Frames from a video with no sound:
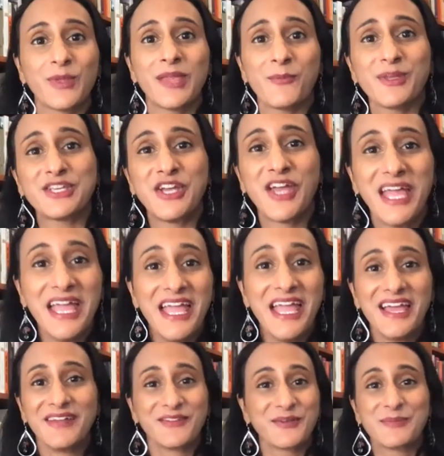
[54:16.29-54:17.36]
can we
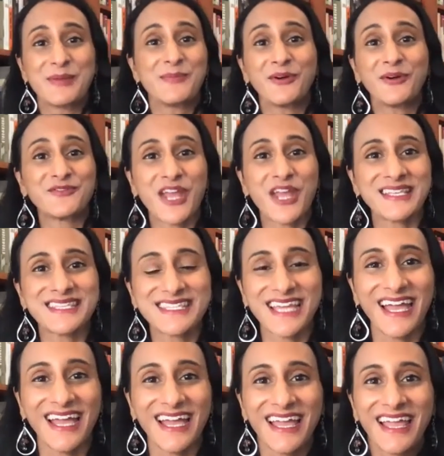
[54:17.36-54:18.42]
if people have just
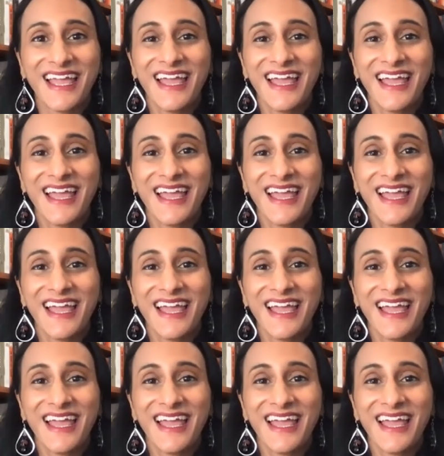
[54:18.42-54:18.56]
uh,